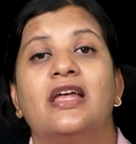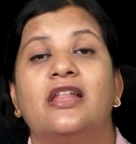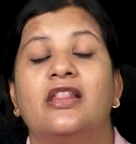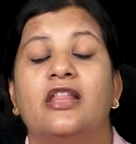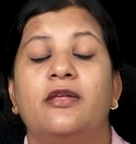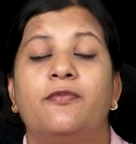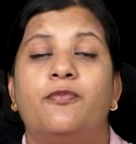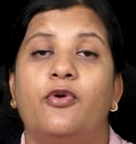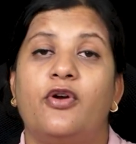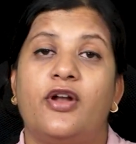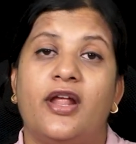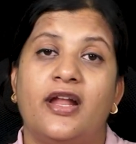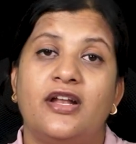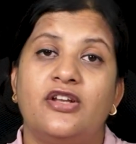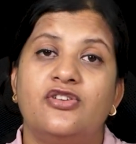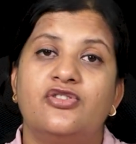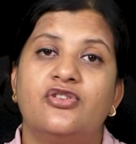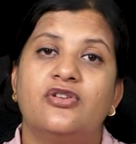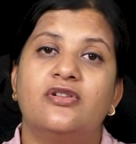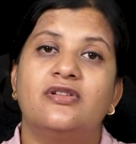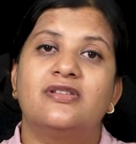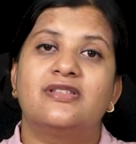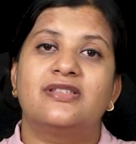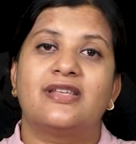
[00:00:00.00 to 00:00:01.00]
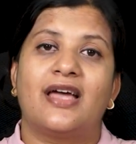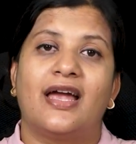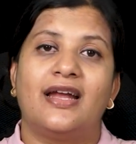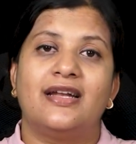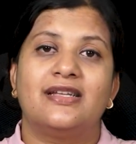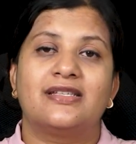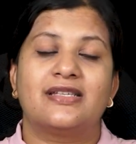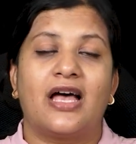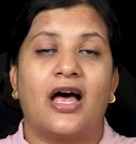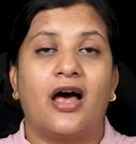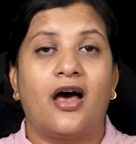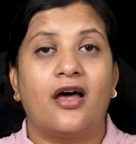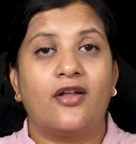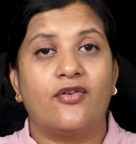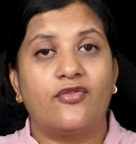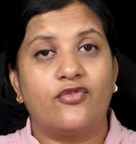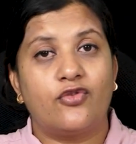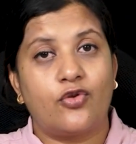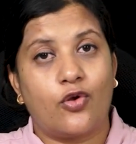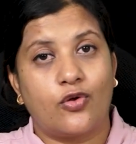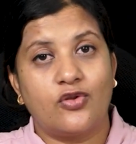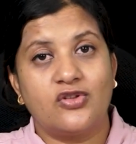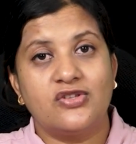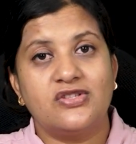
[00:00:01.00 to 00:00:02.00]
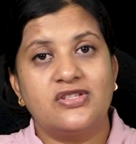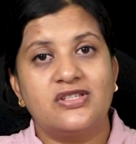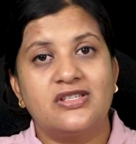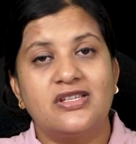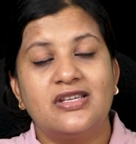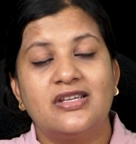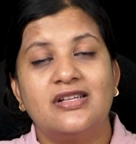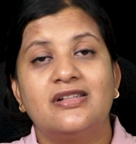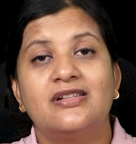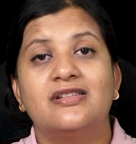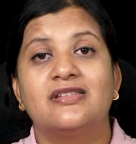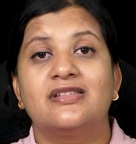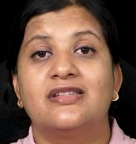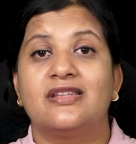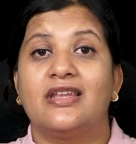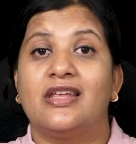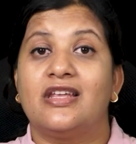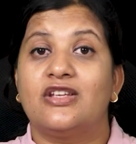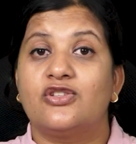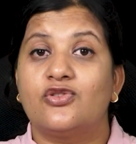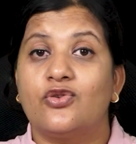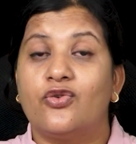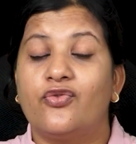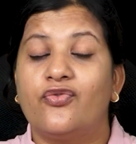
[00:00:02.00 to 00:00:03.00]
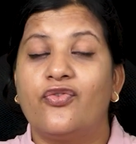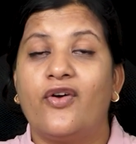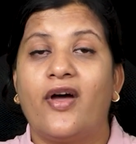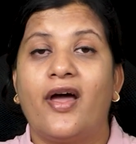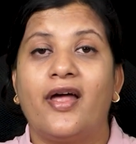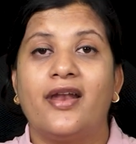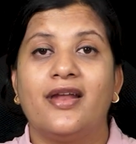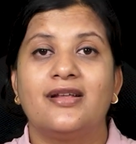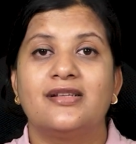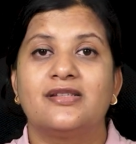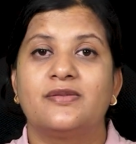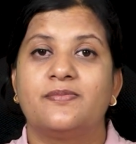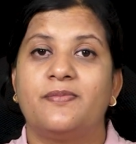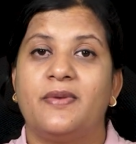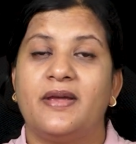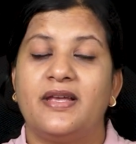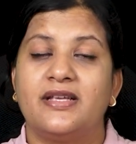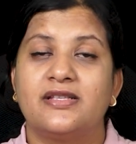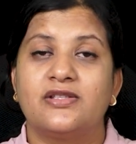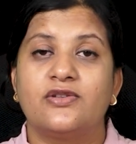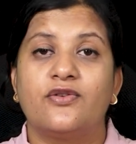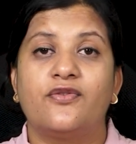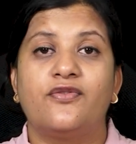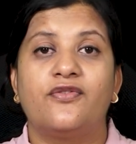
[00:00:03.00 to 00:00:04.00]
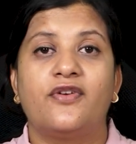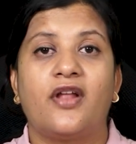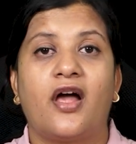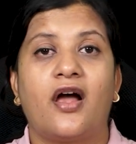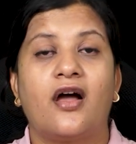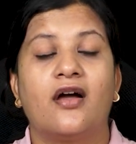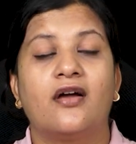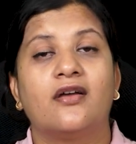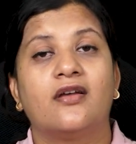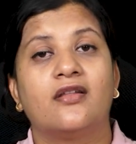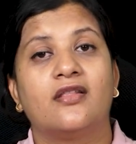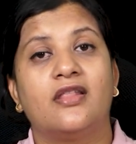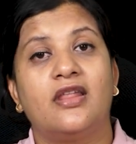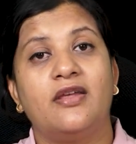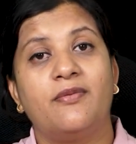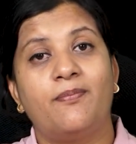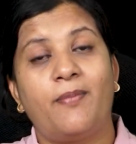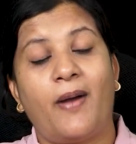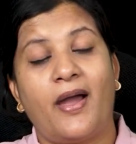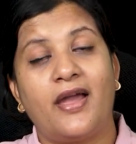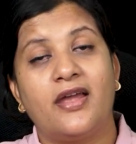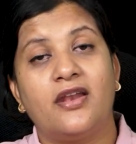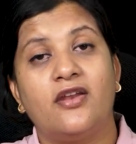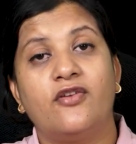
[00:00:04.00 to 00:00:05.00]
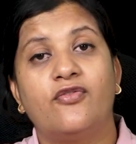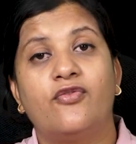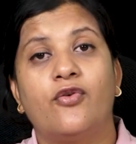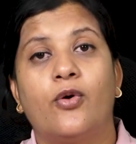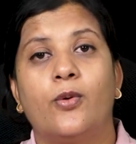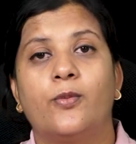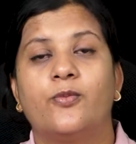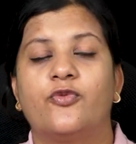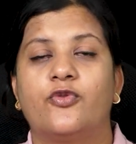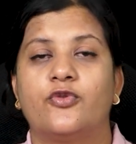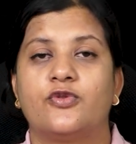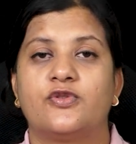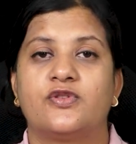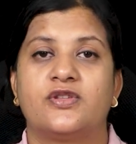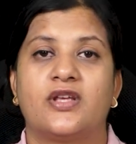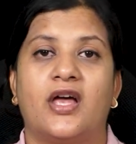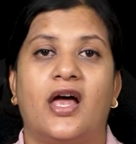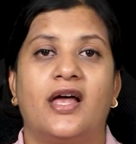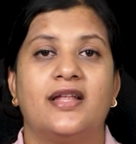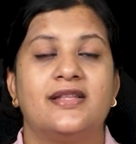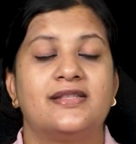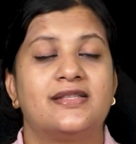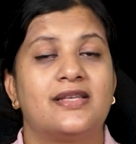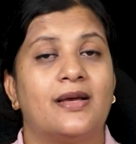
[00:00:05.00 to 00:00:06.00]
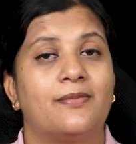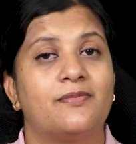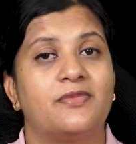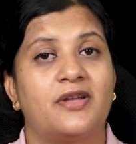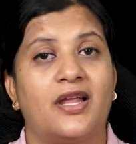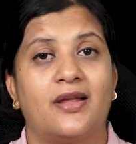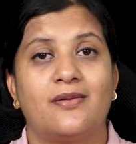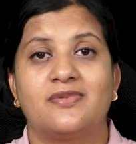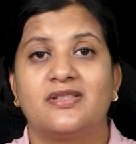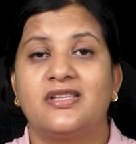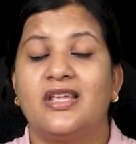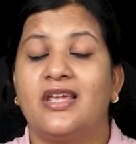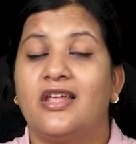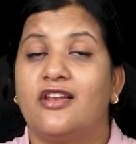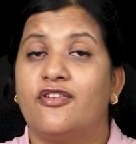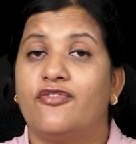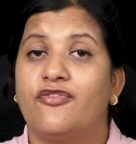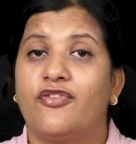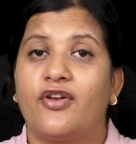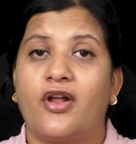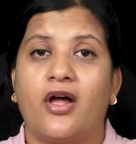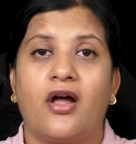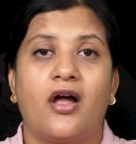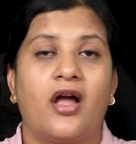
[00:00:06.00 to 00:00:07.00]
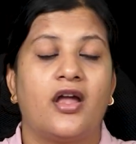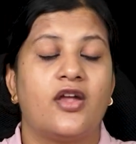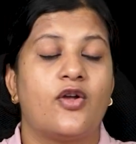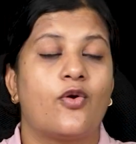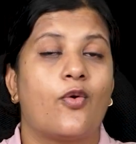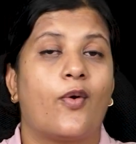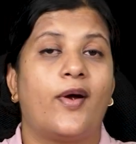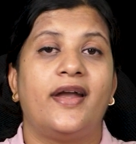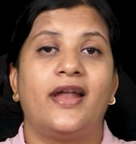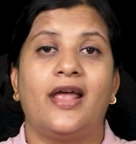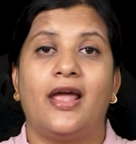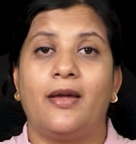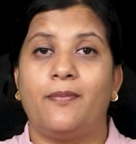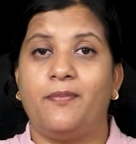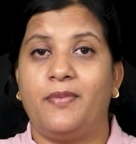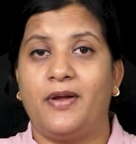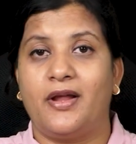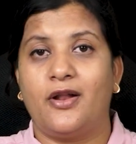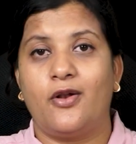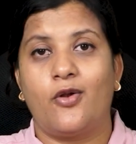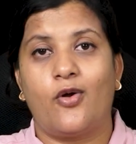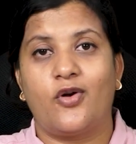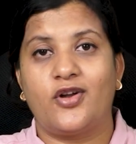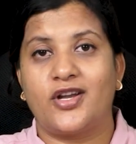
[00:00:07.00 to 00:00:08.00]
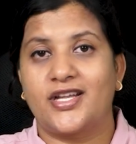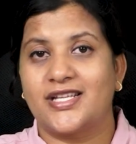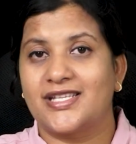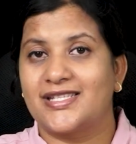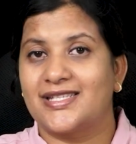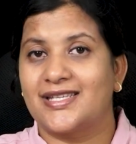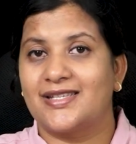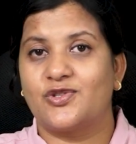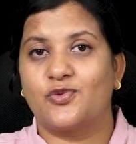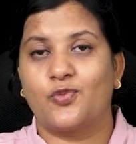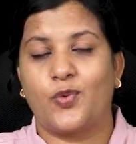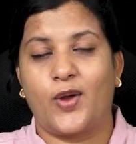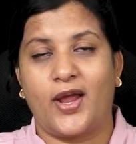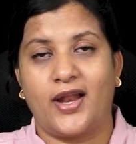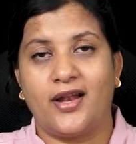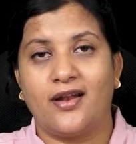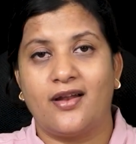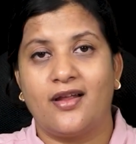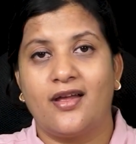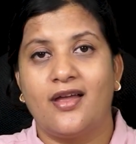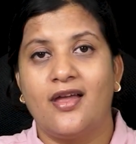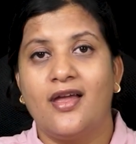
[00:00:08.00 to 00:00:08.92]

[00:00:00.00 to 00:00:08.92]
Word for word: The potential sites are tonsils, nasopharynx, base of tongue, the pyriform fossa, and sometimes the infrahyoid epiglottis as well.